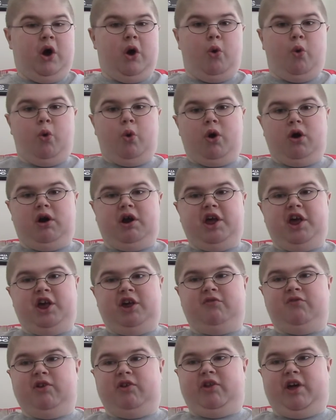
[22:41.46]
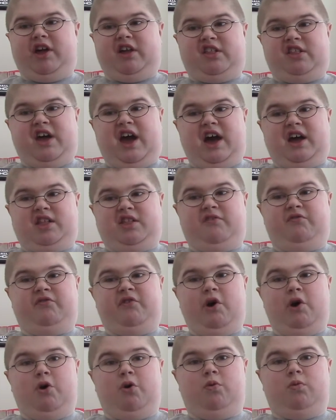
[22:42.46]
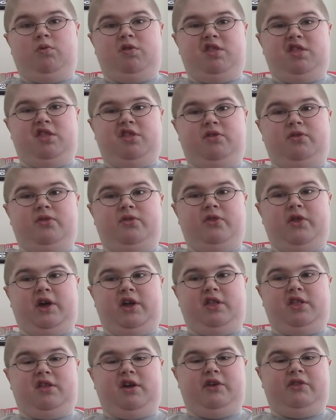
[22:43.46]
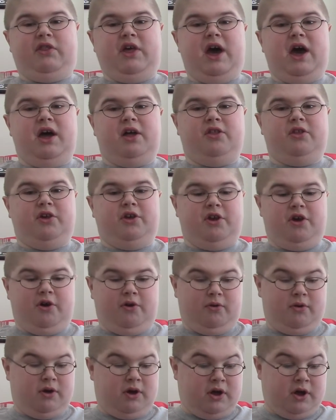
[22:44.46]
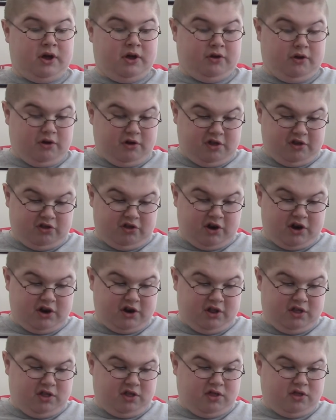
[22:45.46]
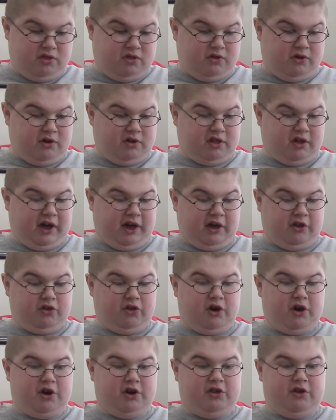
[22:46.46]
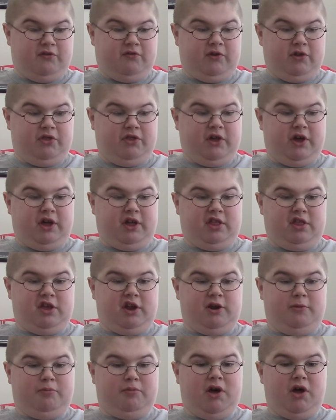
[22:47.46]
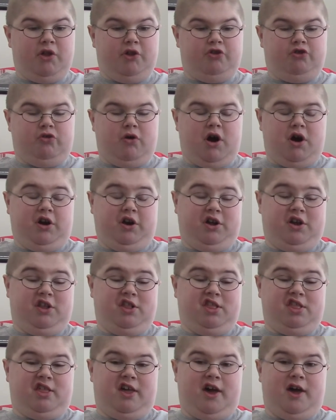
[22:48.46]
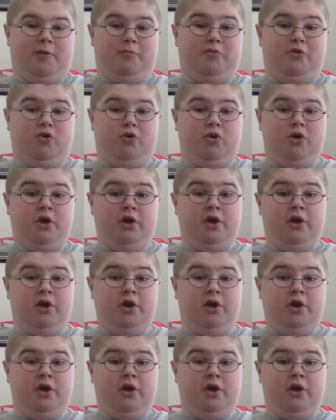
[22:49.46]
or even like saxophones and things like that, There's like a ton of different things that a mellotron can sample.